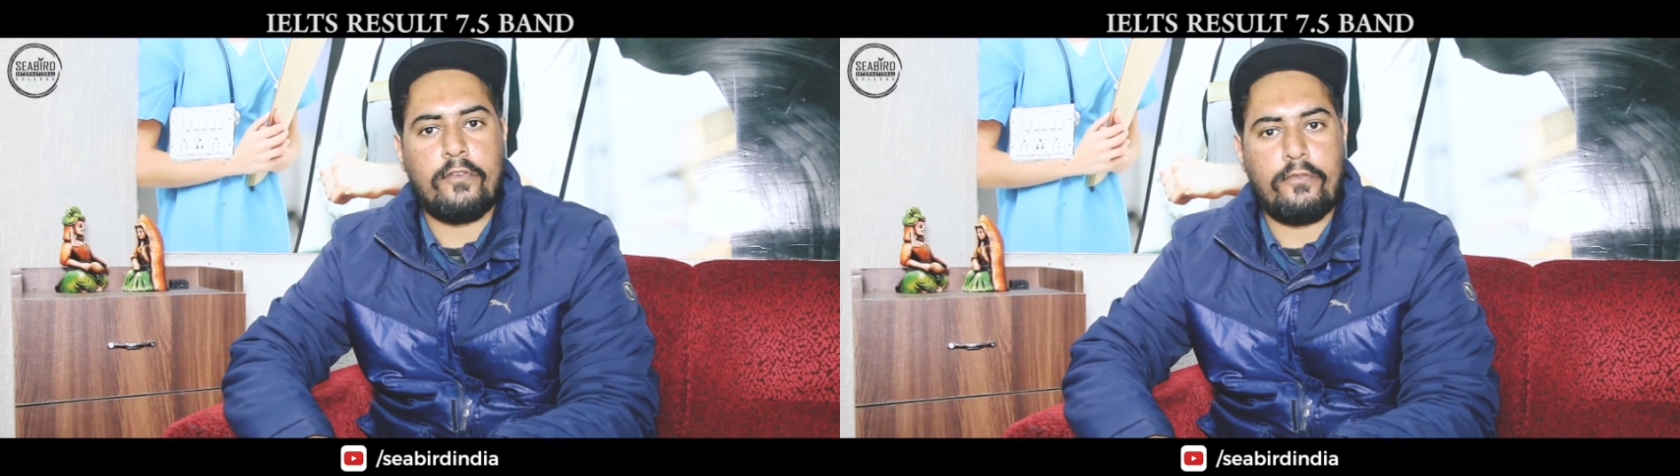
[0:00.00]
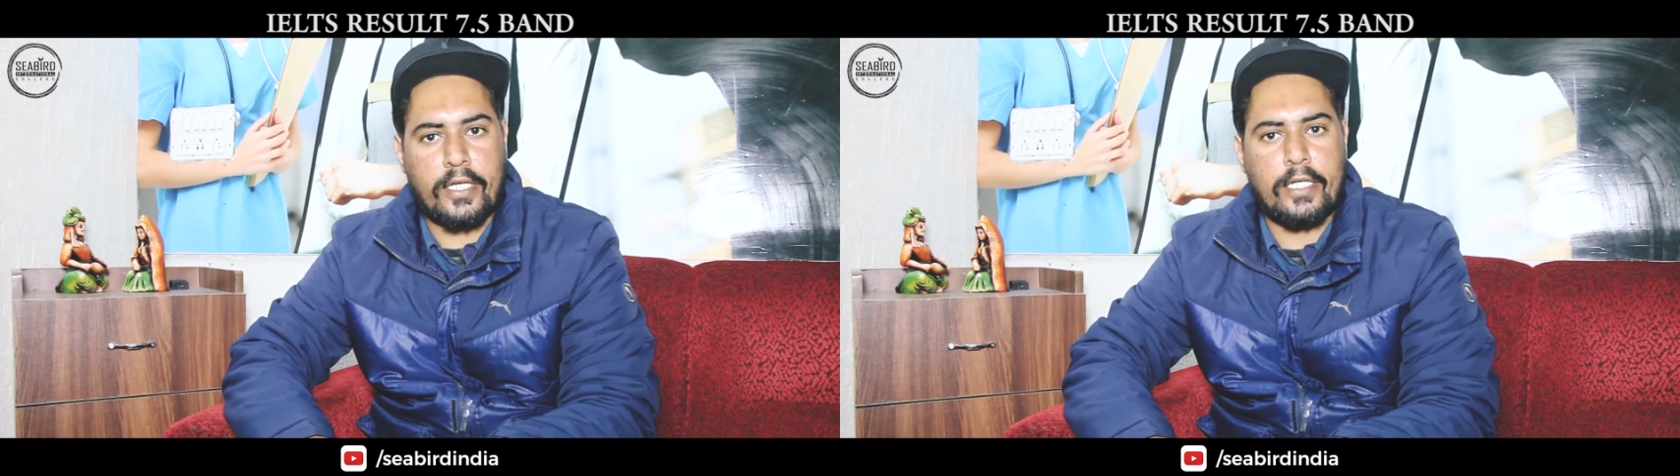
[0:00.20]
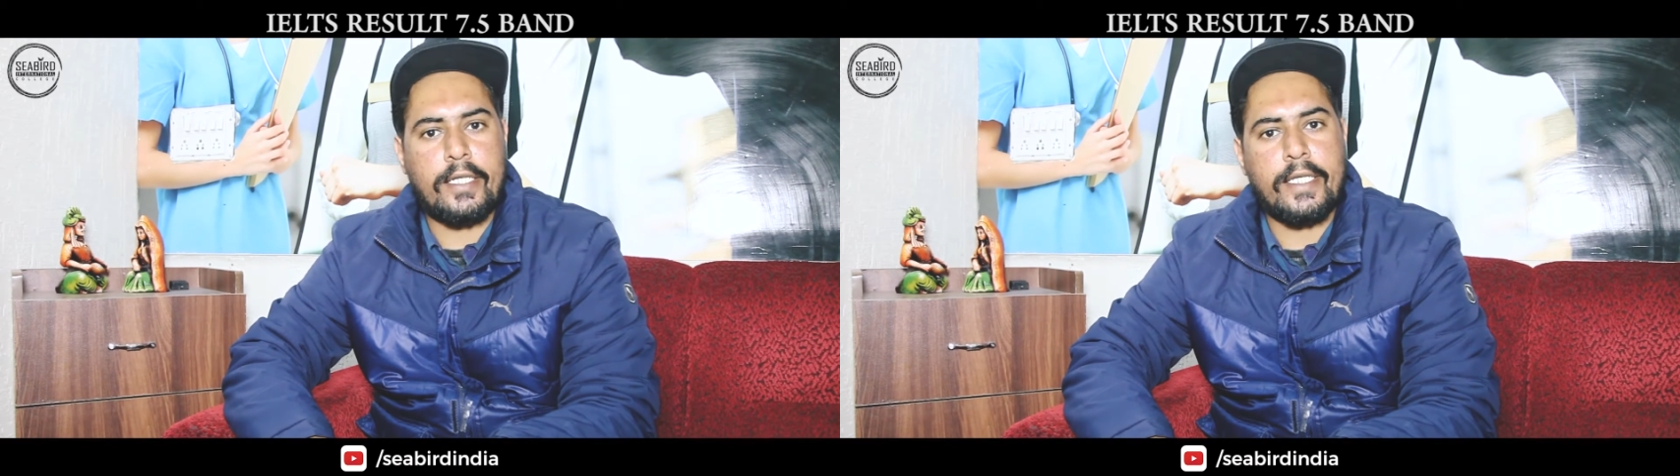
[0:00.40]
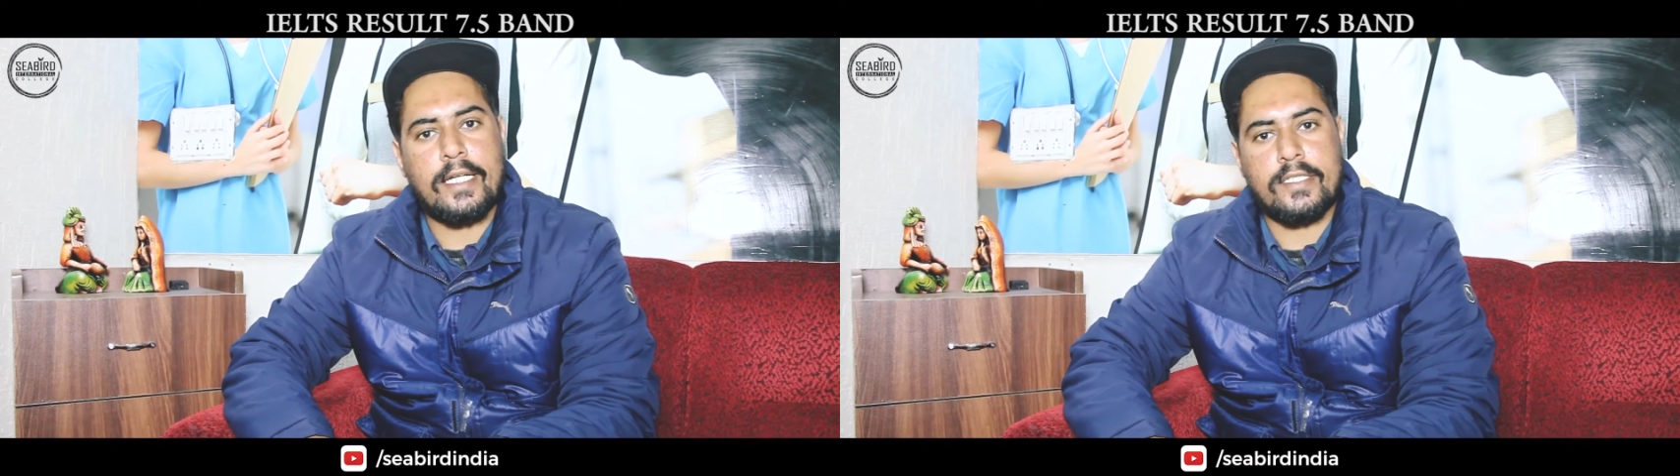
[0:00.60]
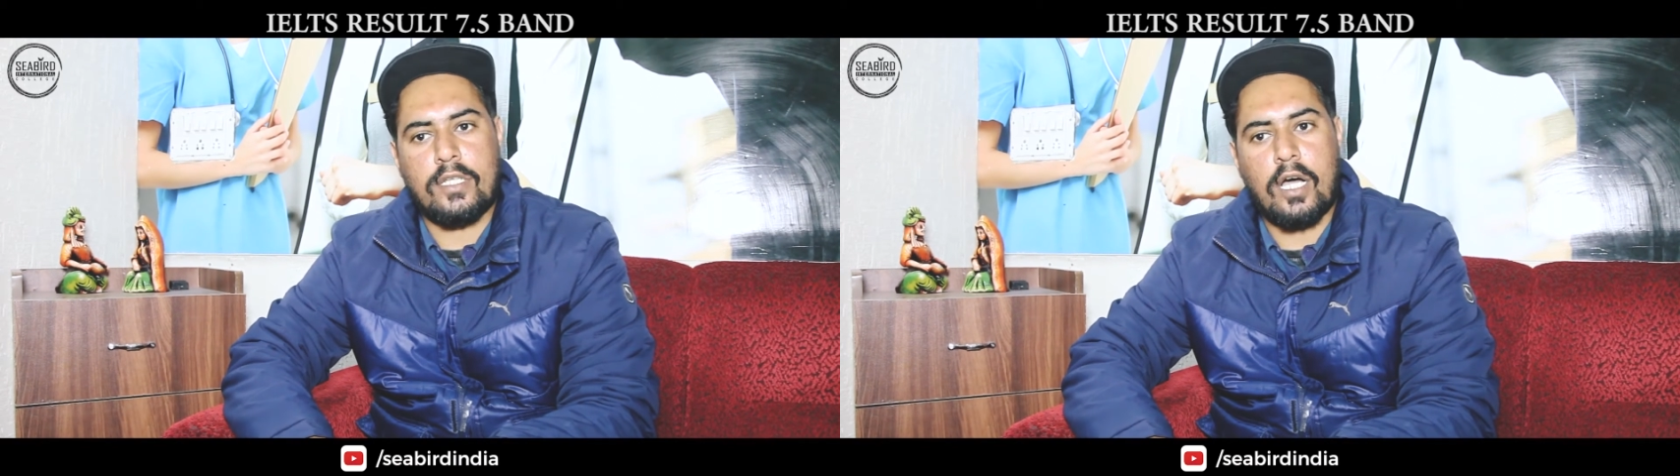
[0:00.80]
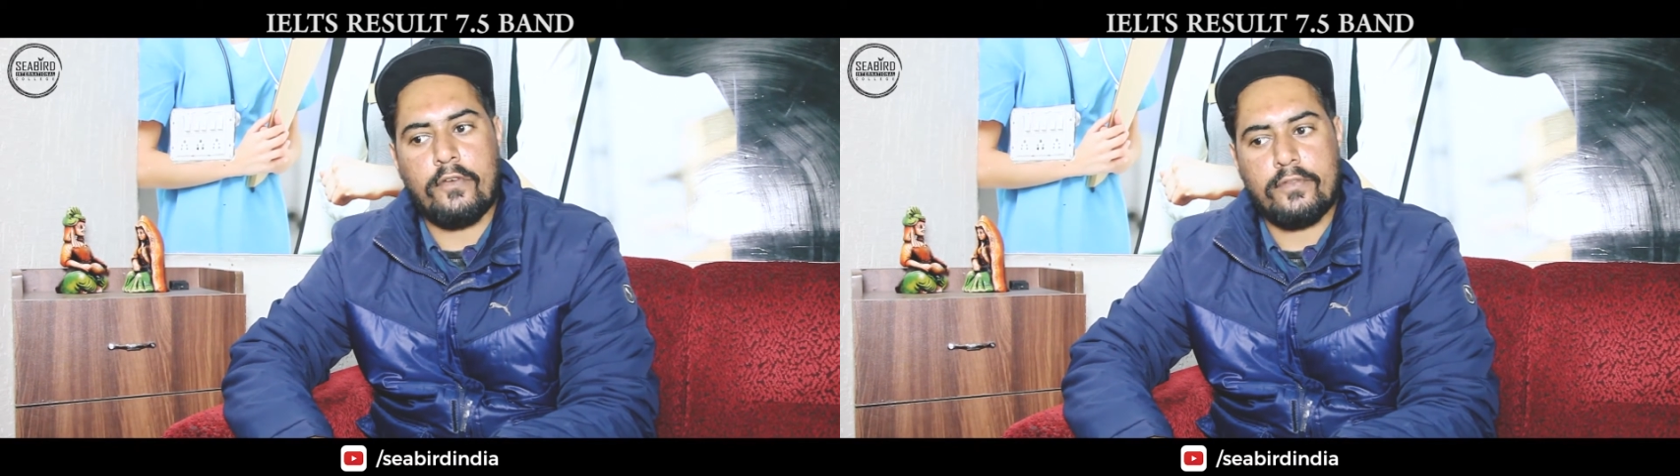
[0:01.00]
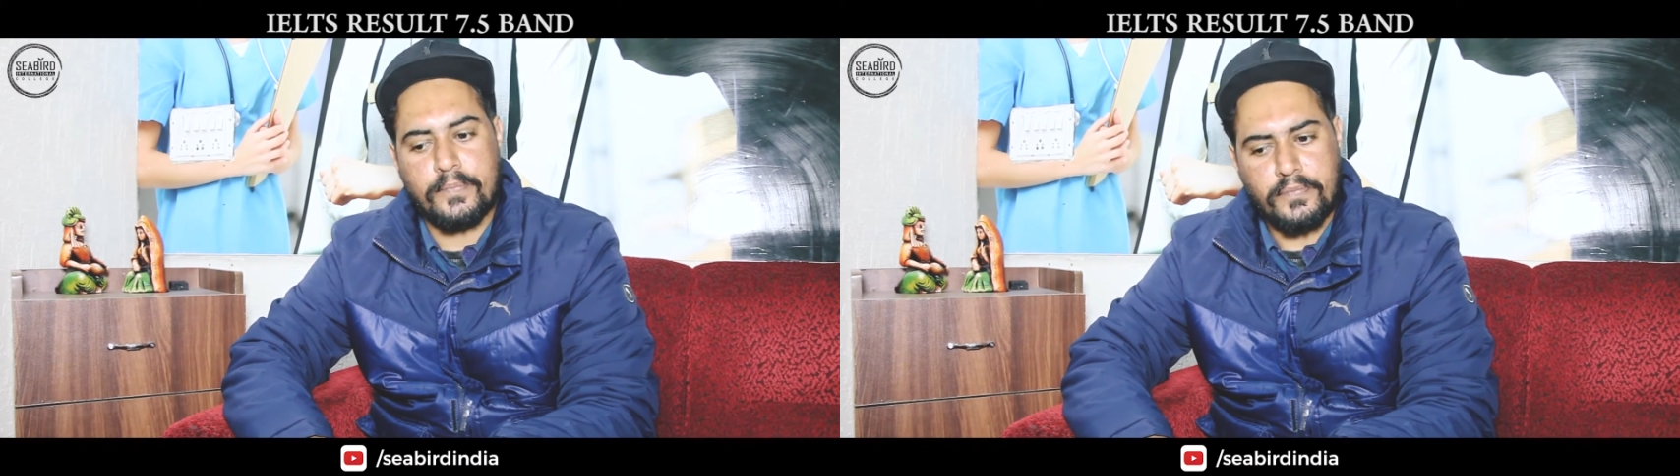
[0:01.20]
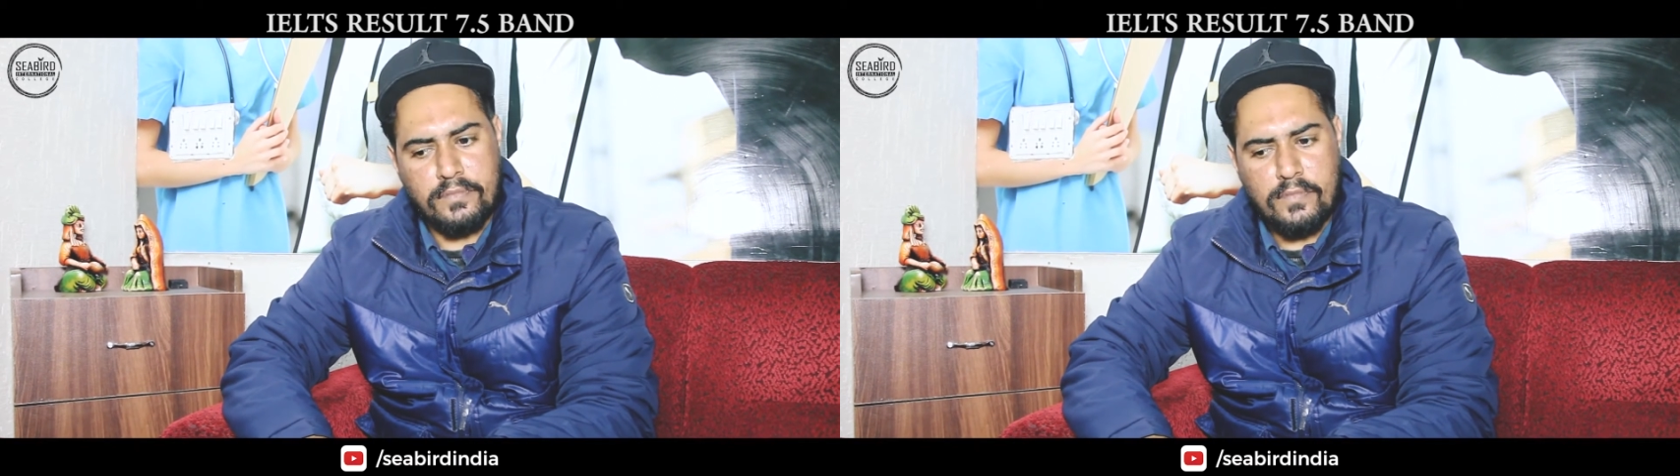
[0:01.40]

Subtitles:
faculty and staff,